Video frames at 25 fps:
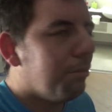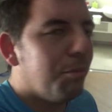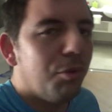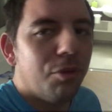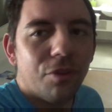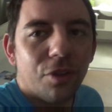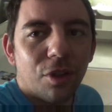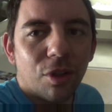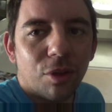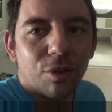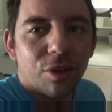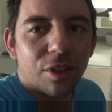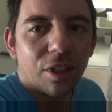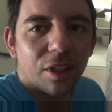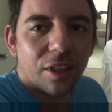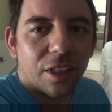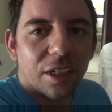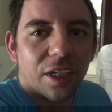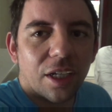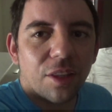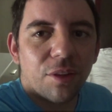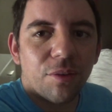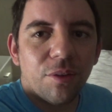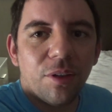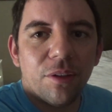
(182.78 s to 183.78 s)
Movie Hotel. They
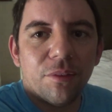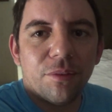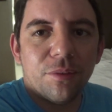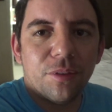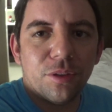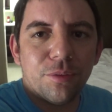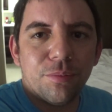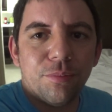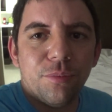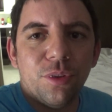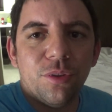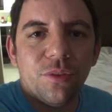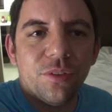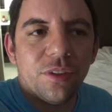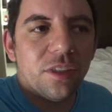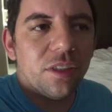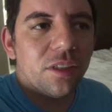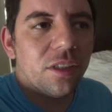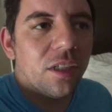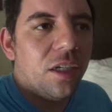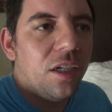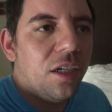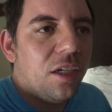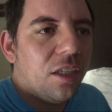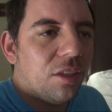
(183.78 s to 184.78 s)
got three of them. There's
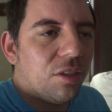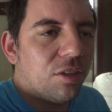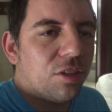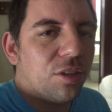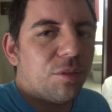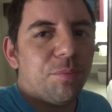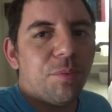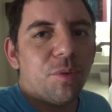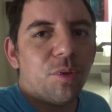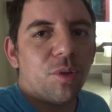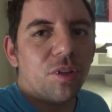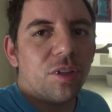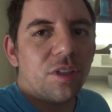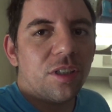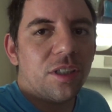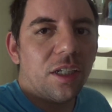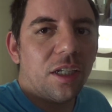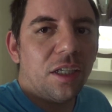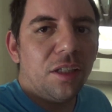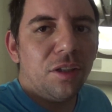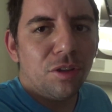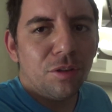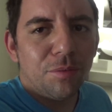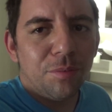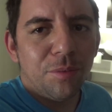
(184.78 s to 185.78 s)
movies, there's sports,
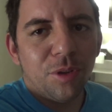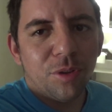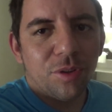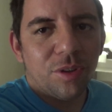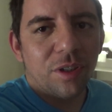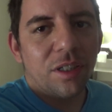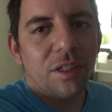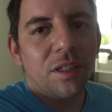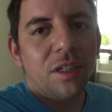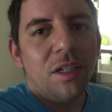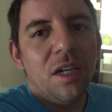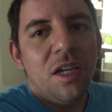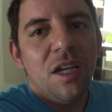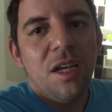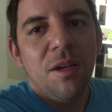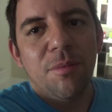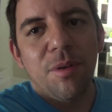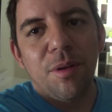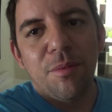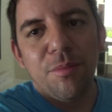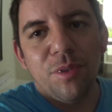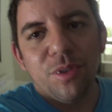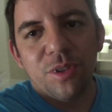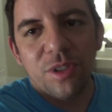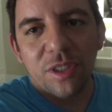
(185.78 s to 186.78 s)
and there's music.
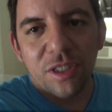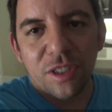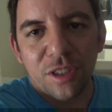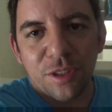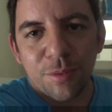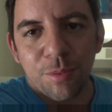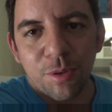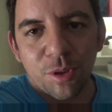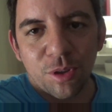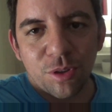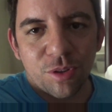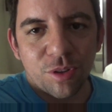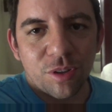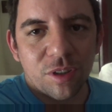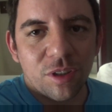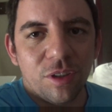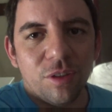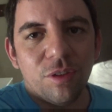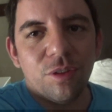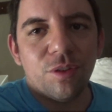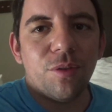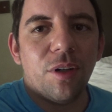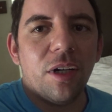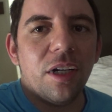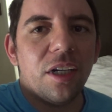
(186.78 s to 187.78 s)
But music and sports are
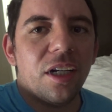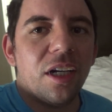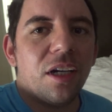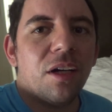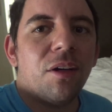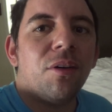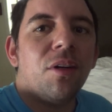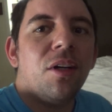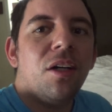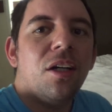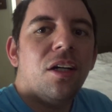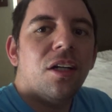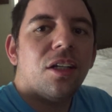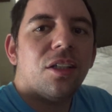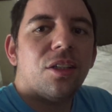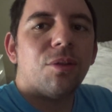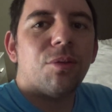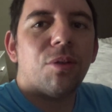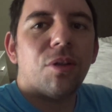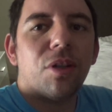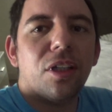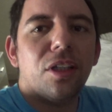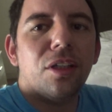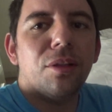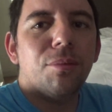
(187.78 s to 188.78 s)
closed right now, so
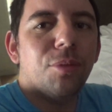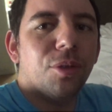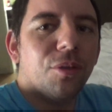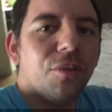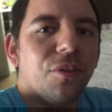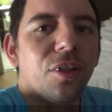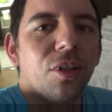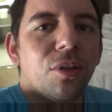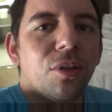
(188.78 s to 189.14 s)
we're in the movie